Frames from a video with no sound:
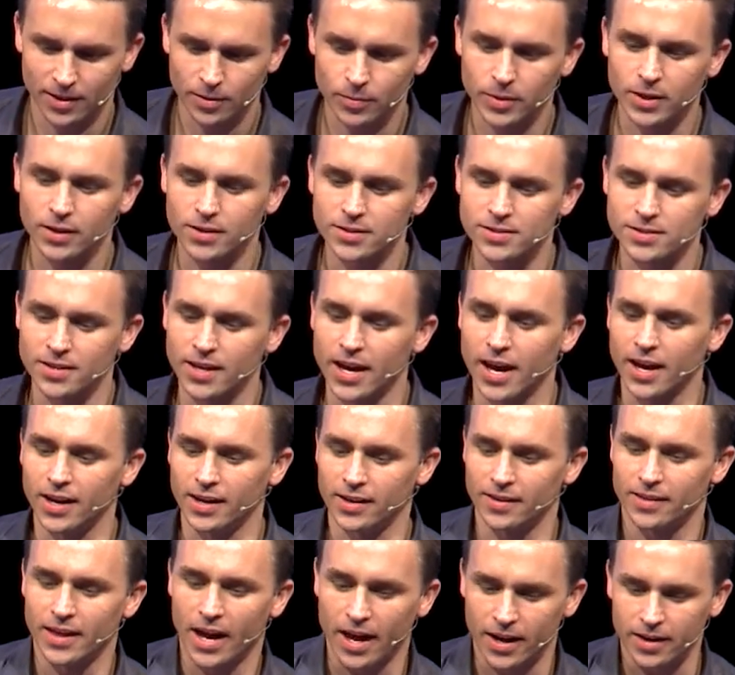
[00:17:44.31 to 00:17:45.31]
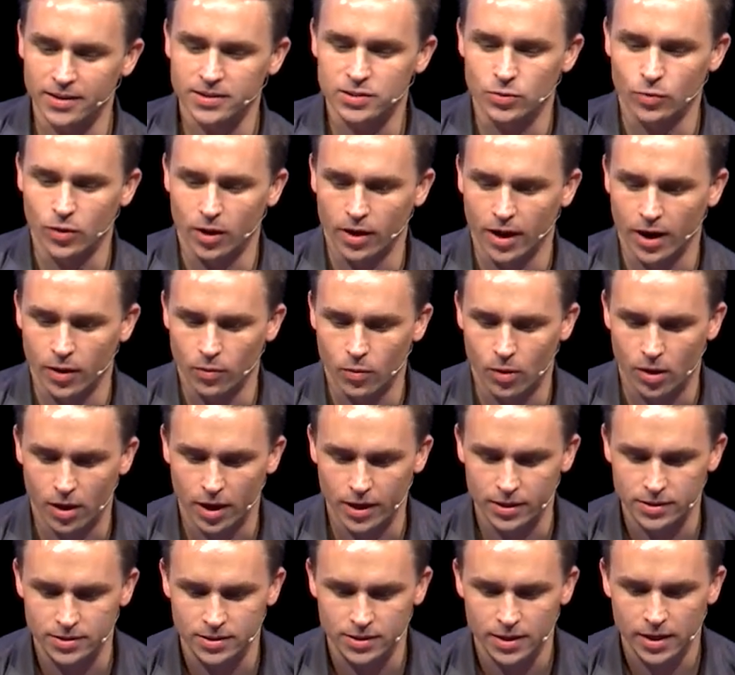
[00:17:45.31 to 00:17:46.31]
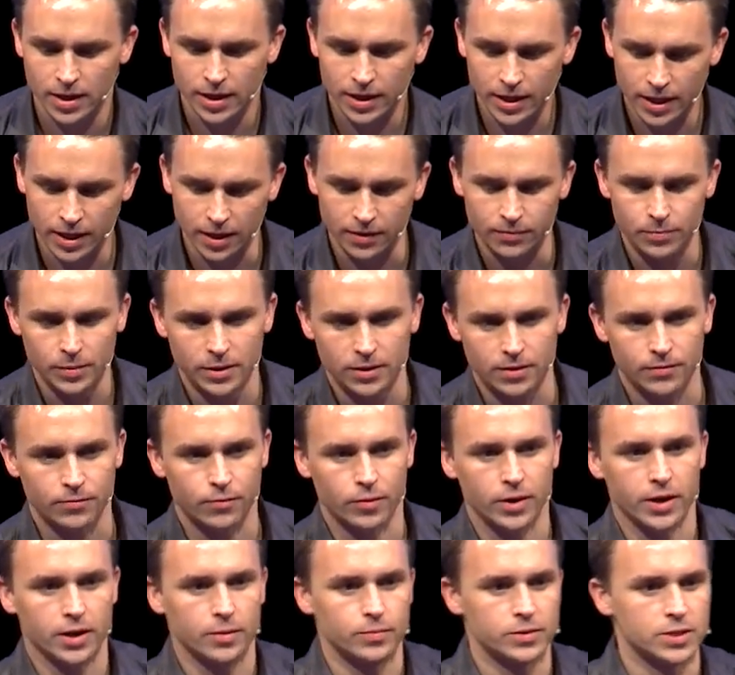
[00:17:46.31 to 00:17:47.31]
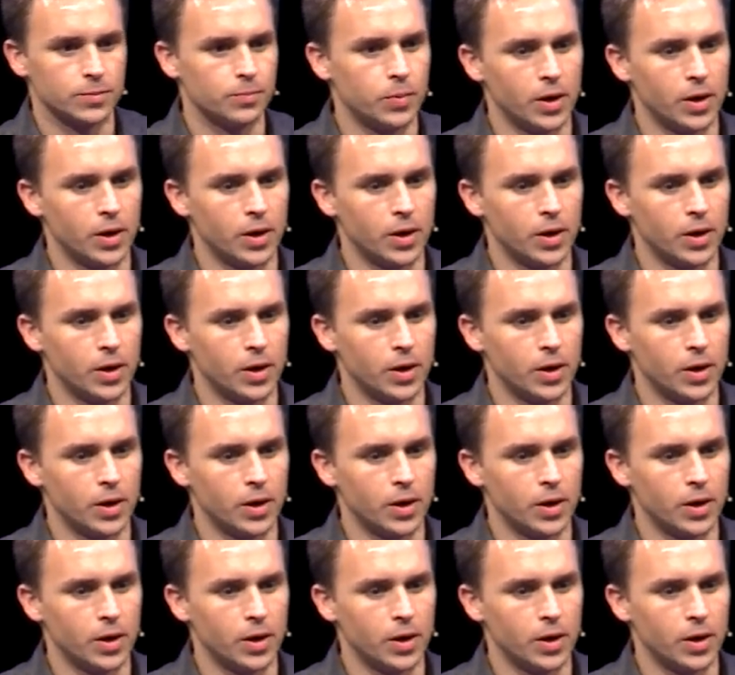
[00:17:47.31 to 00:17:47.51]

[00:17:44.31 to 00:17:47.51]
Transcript: Because that is what I want. Give me the freedom to